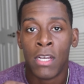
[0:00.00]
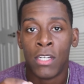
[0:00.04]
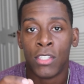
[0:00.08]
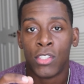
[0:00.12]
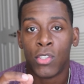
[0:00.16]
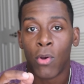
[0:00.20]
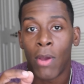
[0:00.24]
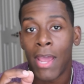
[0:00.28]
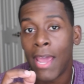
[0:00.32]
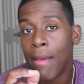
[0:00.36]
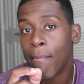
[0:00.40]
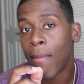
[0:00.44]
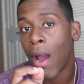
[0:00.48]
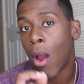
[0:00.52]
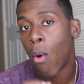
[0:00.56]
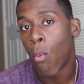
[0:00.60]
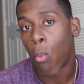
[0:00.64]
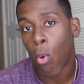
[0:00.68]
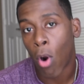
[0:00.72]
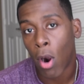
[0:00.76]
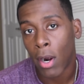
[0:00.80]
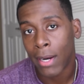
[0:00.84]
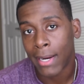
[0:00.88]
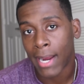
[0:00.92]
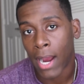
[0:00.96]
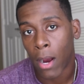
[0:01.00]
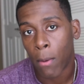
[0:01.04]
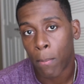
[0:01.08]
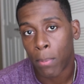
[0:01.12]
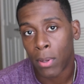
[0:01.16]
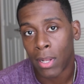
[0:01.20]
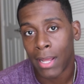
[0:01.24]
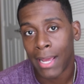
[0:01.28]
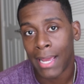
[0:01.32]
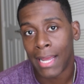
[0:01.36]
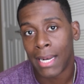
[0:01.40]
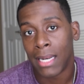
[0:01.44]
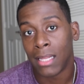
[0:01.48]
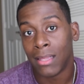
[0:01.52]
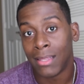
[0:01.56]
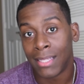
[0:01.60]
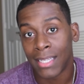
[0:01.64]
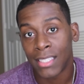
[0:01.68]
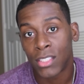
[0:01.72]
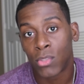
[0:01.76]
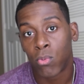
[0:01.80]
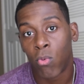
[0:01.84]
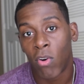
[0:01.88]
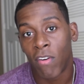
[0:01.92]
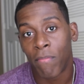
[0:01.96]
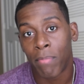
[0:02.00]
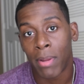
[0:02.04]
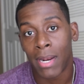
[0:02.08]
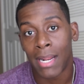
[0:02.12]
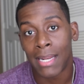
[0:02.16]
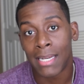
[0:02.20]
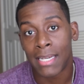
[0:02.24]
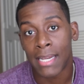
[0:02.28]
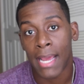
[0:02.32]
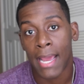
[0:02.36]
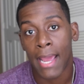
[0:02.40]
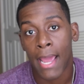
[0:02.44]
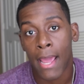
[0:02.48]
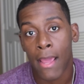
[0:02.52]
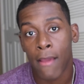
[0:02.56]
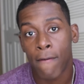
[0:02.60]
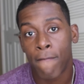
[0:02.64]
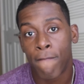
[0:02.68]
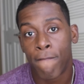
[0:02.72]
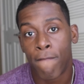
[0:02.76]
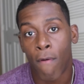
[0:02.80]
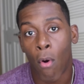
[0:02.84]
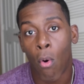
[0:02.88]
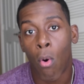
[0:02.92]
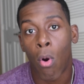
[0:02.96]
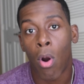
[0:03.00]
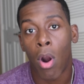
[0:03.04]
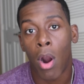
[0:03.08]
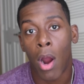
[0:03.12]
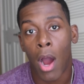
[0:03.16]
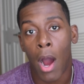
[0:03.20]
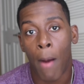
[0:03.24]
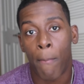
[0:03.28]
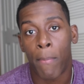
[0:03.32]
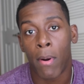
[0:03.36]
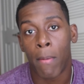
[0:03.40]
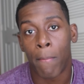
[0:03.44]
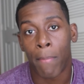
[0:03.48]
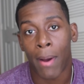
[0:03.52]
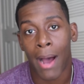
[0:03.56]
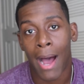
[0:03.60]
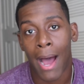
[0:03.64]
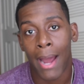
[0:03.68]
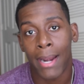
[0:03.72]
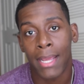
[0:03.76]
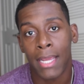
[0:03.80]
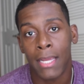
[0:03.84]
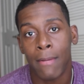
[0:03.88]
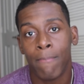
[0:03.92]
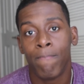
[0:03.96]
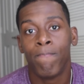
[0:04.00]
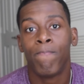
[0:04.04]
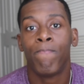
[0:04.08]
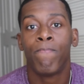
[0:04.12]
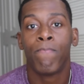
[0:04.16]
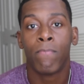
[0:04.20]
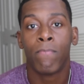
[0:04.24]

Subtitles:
So in my workout plan, this would have been a day for upper body,